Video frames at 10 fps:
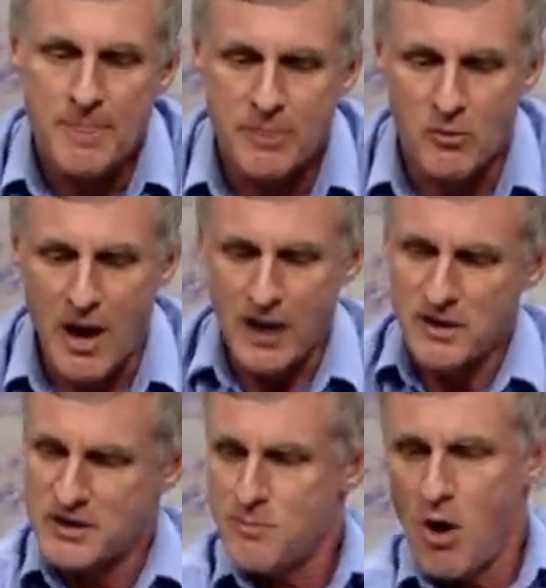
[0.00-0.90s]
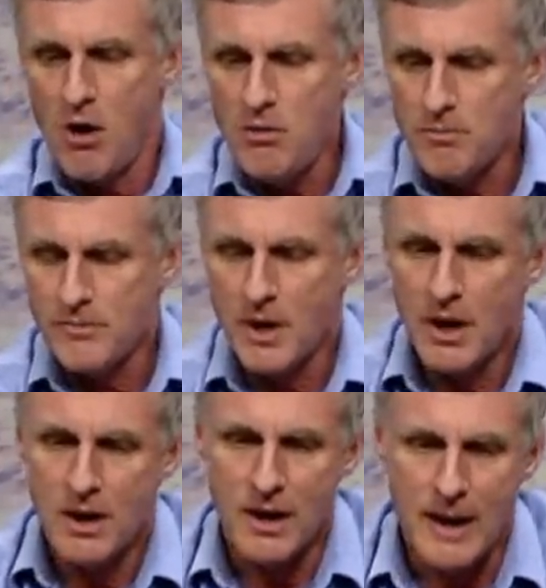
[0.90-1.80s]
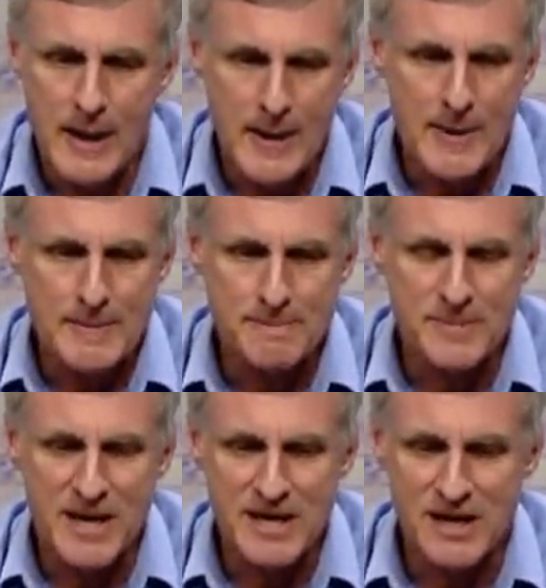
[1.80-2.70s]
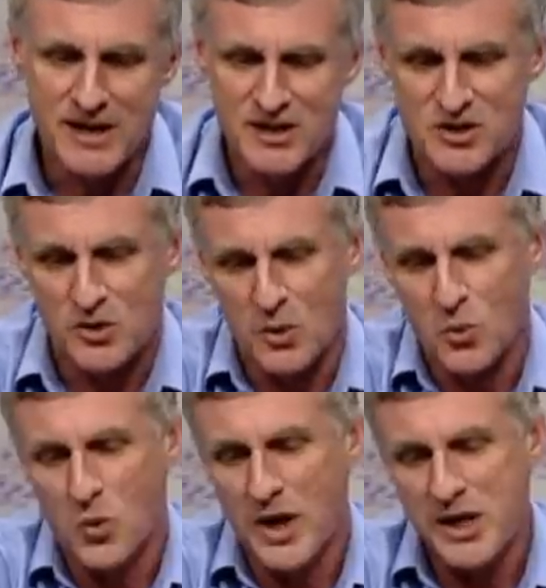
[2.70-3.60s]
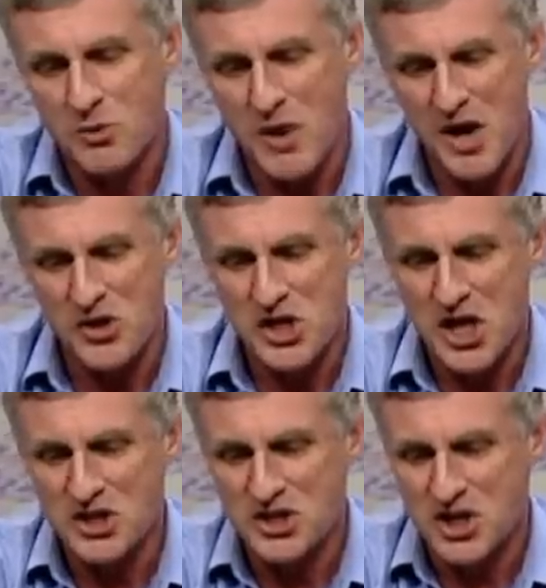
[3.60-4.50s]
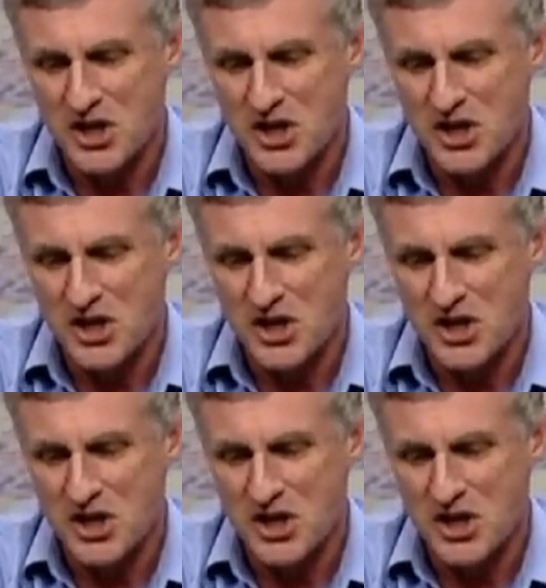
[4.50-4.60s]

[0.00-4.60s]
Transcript: The rock is small. Um, it is sort of white around the edge,